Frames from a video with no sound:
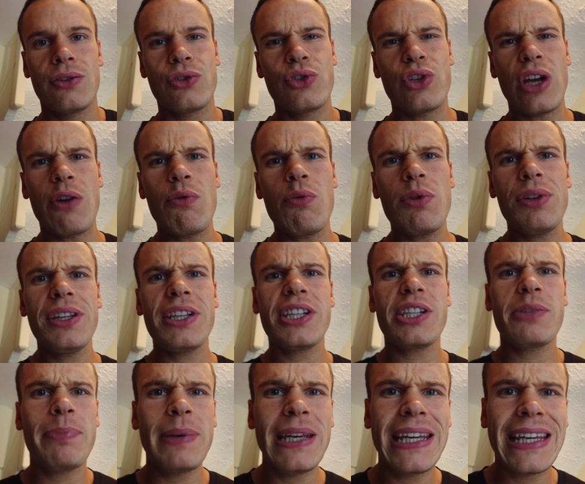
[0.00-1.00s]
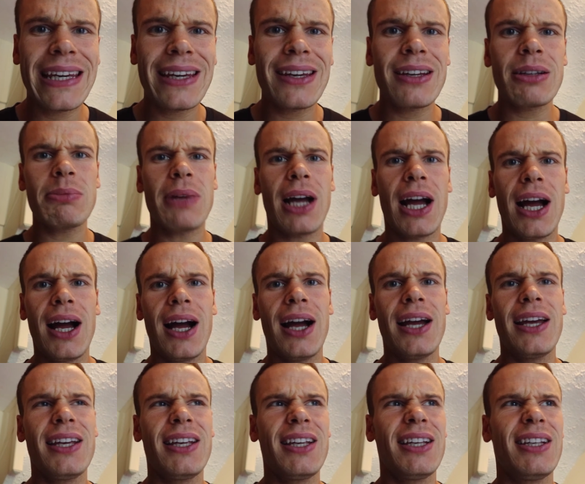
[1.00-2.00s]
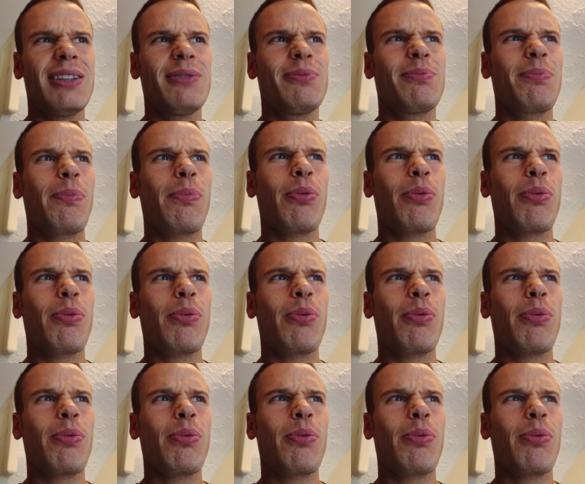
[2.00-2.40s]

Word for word: Generally speaking, I